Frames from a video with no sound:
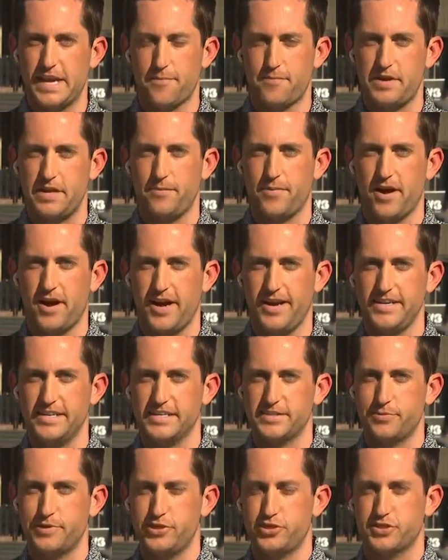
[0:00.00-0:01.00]
happening behind
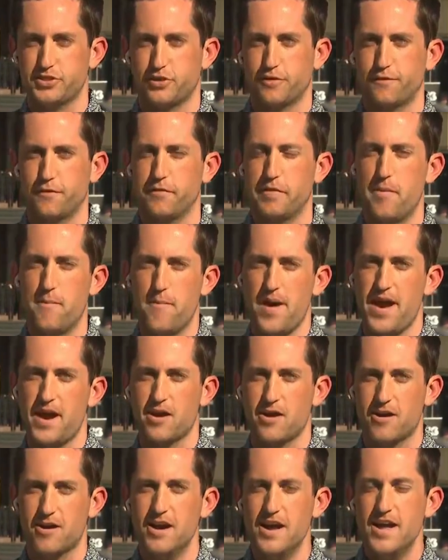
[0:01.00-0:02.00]
us. We just heard from the
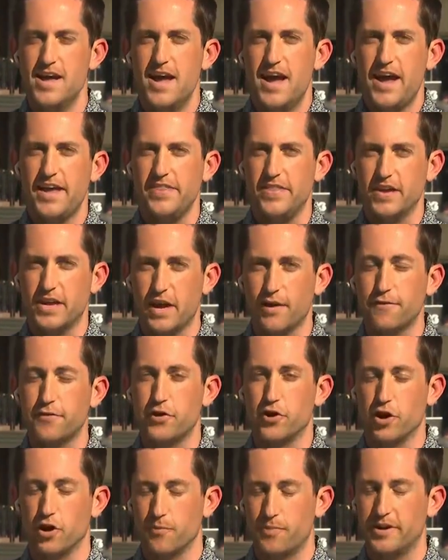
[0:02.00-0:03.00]
mayor and the
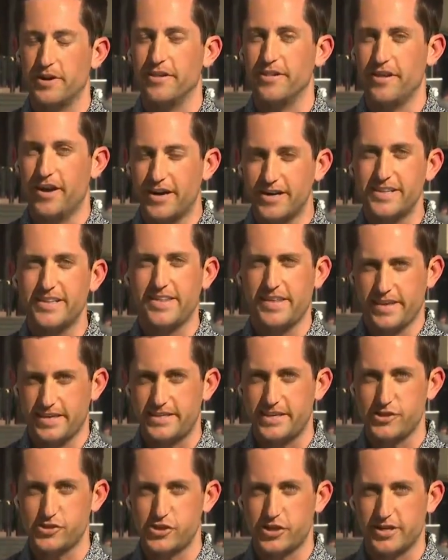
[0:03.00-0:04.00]
governor, but a lot of the
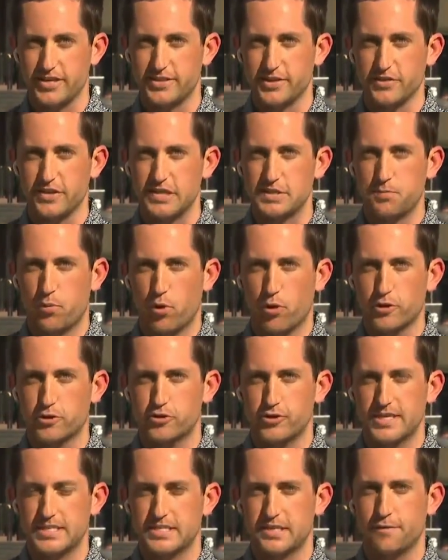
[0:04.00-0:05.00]
attention is on this
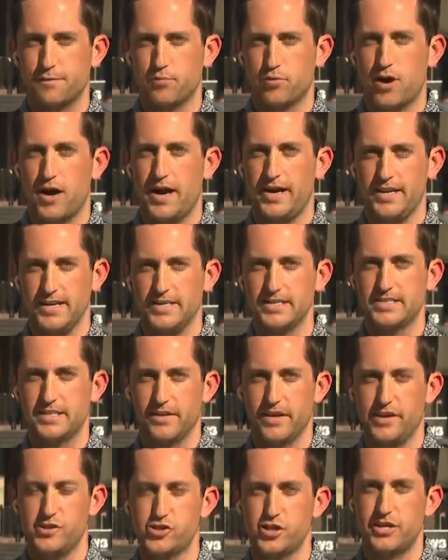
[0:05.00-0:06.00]
Portraits of Pride
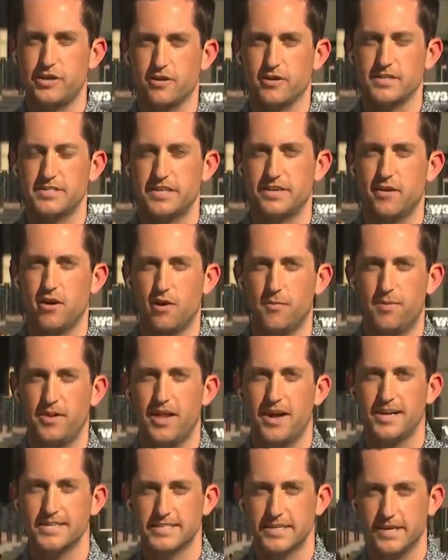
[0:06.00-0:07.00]
installation here on City Hall
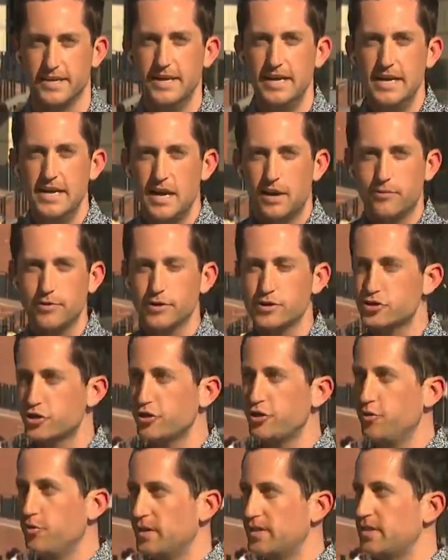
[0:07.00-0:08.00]
Plaza. I want to show
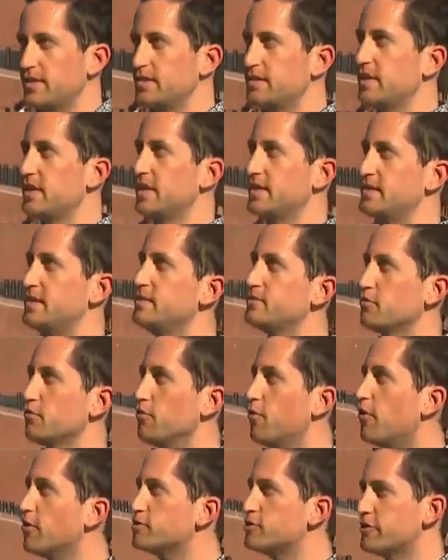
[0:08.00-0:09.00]
you what this does. These are
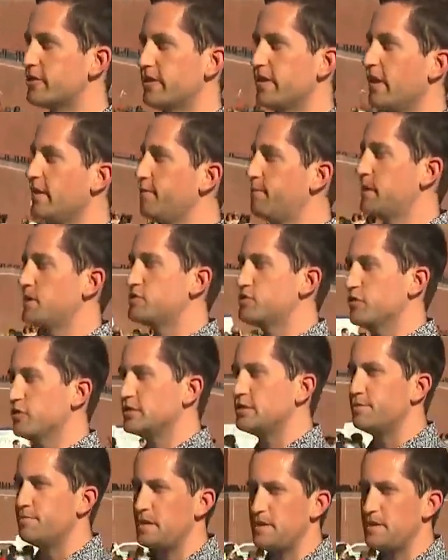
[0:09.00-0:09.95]
larger than life pictures of